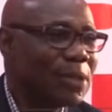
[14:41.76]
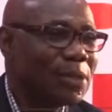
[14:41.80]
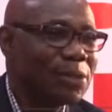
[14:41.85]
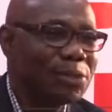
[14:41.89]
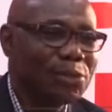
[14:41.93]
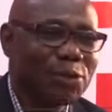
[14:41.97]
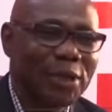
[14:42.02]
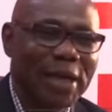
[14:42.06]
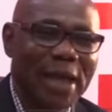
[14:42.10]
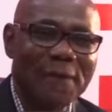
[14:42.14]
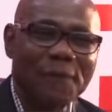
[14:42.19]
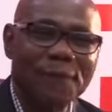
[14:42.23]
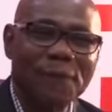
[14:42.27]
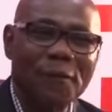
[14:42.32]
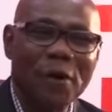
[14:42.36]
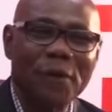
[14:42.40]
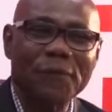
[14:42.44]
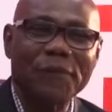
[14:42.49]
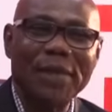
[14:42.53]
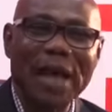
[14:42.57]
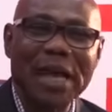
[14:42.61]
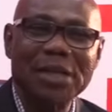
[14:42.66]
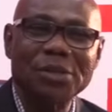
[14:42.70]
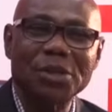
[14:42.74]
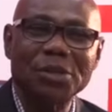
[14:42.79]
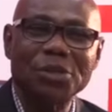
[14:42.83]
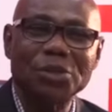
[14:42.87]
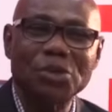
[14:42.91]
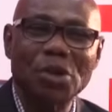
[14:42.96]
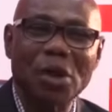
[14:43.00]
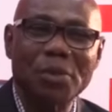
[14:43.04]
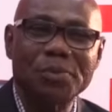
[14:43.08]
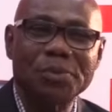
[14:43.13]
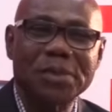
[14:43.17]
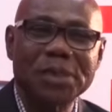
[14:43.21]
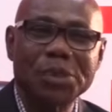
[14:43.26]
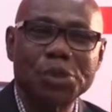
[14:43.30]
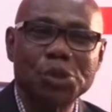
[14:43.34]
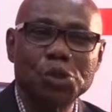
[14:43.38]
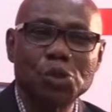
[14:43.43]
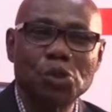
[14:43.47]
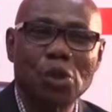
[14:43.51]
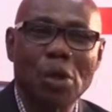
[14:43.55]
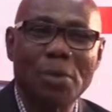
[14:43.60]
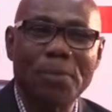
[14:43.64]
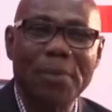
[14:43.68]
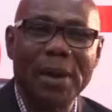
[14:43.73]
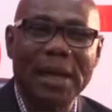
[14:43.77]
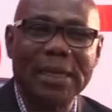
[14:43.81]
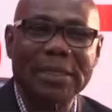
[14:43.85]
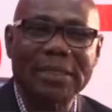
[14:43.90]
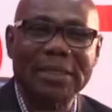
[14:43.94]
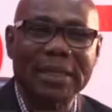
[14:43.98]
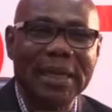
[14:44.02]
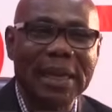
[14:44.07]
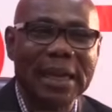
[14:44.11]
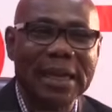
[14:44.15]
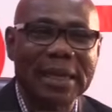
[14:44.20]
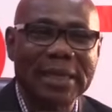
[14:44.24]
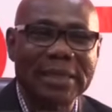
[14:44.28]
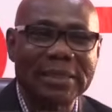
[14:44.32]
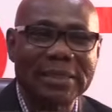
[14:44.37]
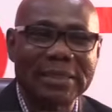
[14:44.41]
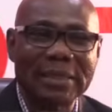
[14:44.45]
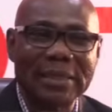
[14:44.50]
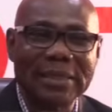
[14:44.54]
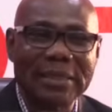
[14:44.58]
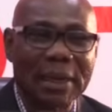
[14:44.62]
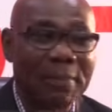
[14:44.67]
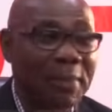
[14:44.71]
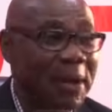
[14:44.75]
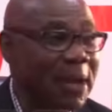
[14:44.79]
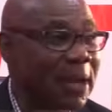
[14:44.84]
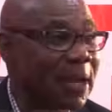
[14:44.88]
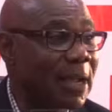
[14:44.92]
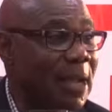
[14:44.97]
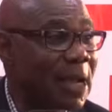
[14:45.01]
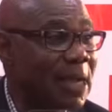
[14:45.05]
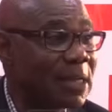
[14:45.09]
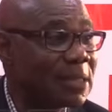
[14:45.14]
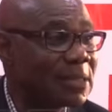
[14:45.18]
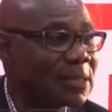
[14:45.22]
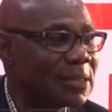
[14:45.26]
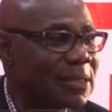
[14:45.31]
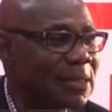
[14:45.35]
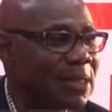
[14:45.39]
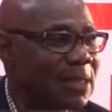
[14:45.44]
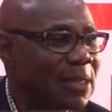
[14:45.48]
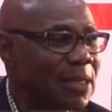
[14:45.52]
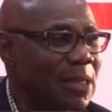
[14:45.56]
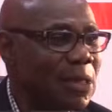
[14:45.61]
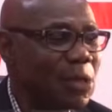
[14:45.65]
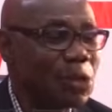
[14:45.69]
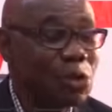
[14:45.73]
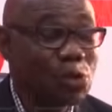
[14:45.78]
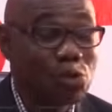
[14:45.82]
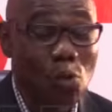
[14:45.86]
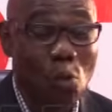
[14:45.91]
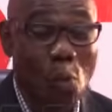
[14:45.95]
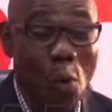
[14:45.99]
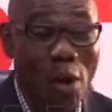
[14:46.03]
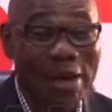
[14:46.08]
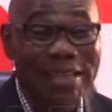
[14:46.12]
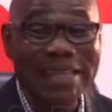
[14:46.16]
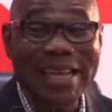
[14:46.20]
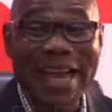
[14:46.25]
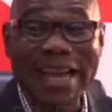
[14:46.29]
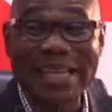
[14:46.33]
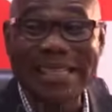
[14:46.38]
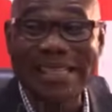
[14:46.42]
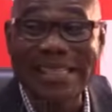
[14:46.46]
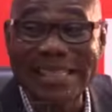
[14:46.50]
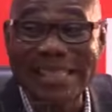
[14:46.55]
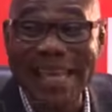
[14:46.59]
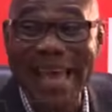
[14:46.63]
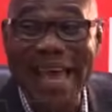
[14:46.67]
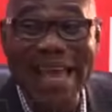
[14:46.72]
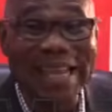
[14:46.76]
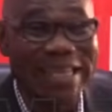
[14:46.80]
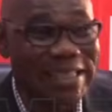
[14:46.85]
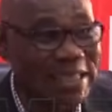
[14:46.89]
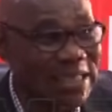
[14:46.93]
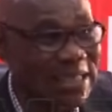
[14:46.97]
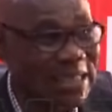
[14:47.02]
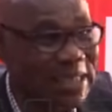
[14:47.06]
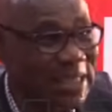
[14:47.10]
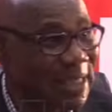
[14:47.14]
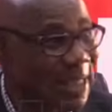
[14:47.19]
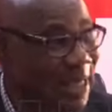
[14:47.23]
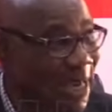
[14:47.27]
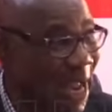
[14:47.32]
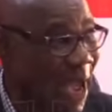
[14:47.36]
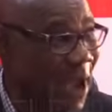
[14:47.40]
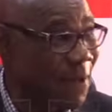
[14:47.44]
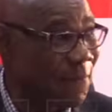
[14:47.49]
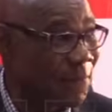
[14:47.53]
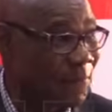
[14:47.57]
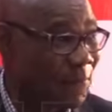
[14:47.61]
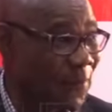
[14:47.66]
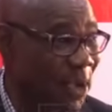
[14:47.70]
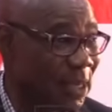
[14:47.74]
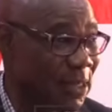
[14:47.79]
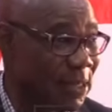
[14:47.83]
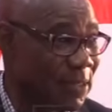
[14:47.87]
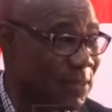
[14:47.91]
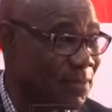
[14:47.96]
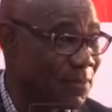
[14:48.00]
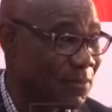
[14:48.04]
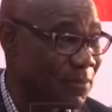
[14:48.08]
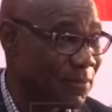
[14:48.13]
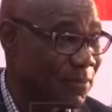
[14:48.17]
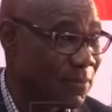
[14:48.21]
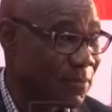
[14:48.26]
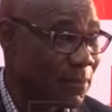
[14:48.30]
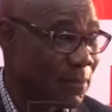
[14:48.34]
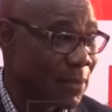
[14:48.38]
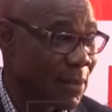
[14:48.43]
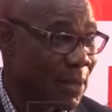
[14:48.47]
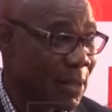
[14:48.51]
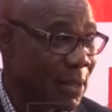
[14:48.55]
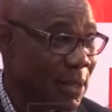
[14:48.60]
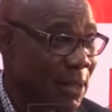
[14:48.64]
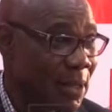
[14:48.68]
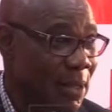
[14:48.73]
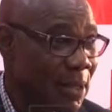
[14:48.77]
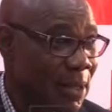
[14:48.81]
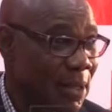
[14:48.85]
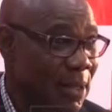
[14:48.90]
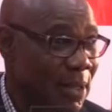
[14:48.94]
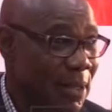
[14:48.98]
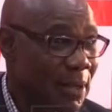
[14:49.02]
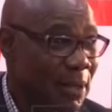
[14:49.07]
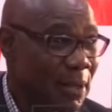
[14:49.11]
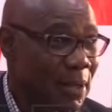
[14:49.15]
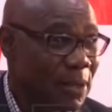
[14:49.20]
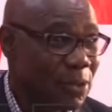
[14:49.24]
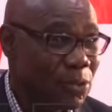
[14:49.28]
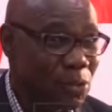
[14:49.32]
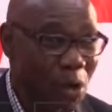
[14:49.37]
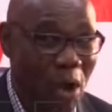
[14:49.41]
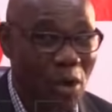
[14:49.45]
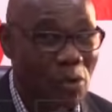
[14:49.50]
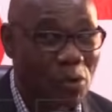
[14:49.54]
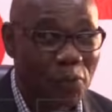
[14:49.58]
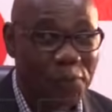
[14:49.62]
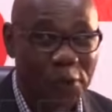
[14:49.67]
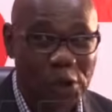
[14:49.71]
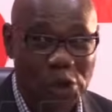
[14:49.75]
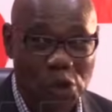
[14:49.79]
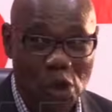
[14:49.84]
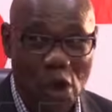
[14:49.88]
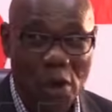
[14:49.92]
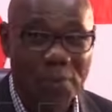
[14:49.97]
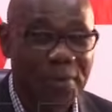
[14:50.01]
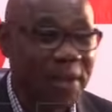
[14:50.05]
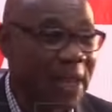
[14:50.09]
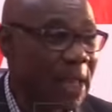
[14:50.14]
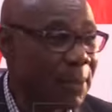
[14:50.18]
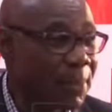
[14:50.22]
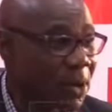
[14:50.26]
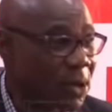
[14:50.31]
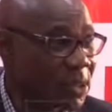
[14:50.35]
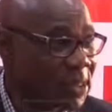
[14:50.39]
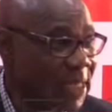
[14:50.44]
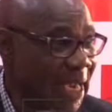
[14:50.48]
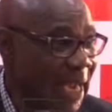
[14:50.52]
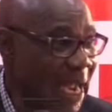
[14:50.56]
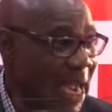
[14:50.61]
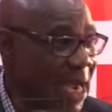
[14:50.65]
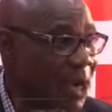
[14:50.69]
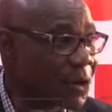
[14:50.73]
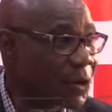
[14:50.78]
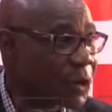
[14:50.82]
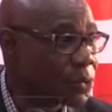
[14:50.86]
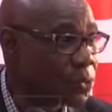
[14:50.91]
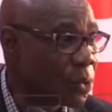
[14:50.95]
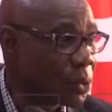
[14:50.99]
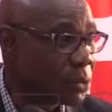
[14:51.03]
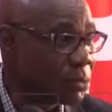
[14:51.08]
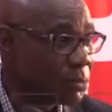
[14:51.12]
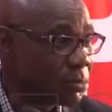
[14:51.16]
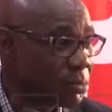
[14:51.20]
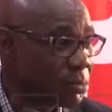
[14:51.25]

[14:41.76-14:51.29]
to get 4,000 jobs in Europe and in Americas. So what he has said that I failed, don't look for a job here because I can't create one.